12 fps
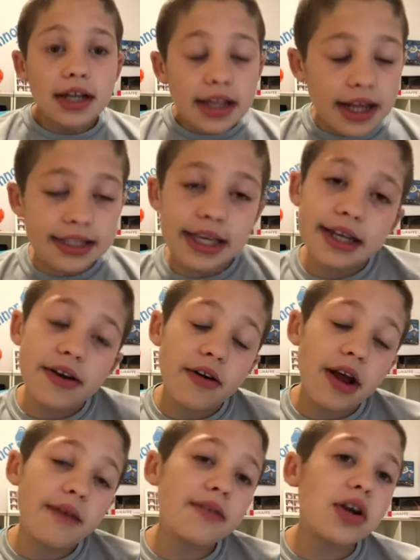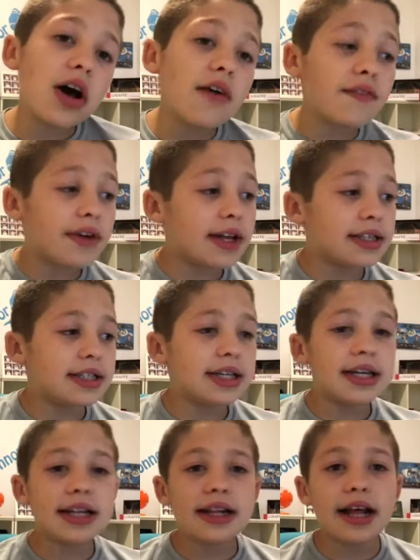because they don't have an offense.
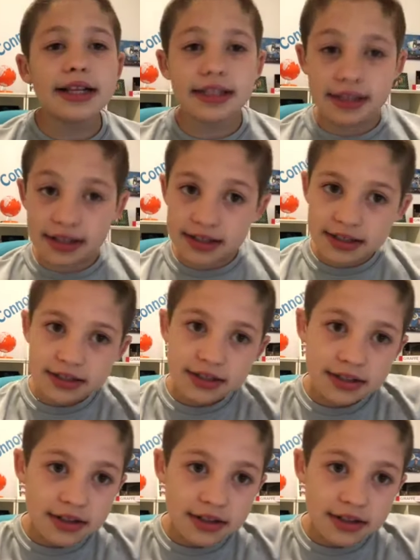And let's just